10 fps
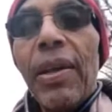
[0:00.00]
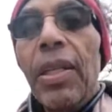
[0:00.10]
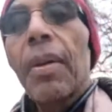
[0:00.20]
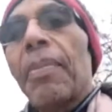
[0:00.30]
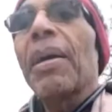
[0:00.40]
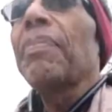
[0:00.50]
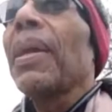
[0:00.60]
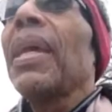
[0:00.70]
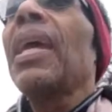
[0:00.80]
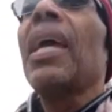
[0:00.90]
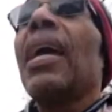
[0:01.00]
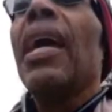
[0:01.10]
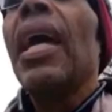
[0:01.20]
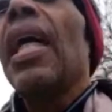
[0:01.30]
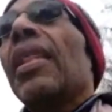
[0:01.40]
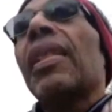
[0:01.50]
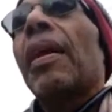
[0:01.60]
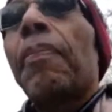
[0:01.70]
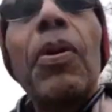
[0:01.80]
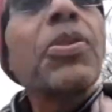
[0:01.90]
outcome might be
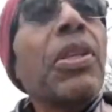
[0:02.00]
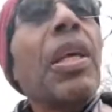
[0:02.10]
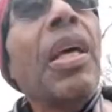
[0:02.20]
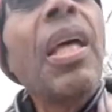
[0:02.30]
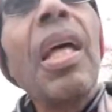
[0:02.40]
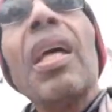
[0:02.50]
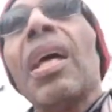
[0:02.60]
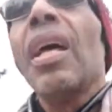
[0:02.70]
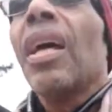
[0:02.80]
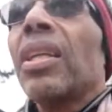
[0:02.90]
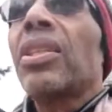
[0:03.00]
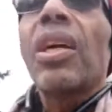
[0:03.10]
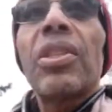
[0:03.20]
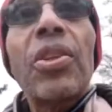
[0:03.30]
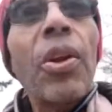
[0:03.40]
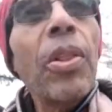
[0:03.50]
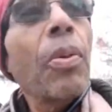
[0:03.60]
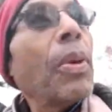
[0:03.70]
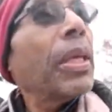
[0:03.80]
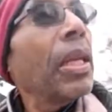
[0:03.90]
that person starts turning
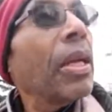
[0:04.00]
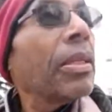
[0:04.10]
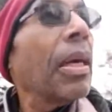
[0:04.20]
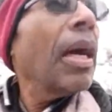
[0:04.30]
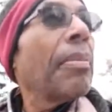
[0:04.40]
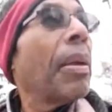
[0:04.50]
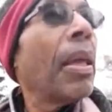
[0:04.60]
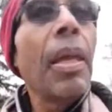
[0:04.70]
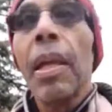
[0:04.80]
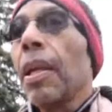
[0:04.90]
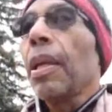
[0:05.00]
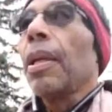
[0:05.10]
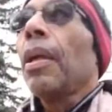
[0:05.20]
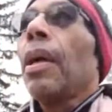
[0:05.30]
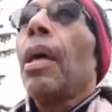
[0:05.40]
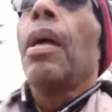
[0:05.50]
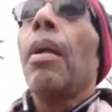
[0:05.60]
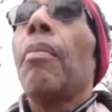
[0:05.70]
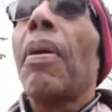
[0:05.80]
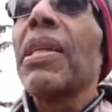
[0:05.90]
their work in on time.
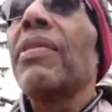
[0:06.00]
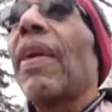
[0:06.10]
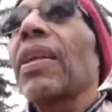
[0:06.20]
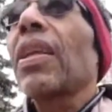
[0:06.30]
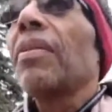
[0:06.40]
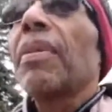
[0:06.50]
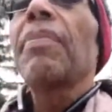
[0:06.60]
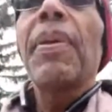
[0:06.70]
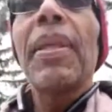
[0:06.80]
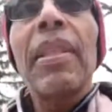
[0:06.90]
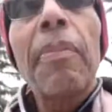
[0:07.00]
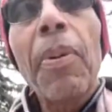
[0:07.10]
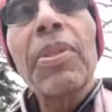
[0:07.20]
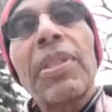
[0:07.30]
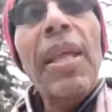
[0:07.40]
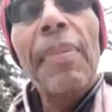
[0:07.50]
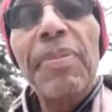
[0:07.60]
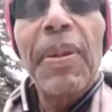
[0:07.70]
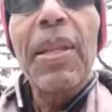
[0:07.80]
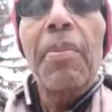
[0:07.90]
Positive outcome might be that the person
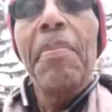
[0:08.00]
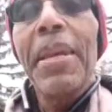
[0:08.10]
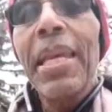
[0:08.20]
stops being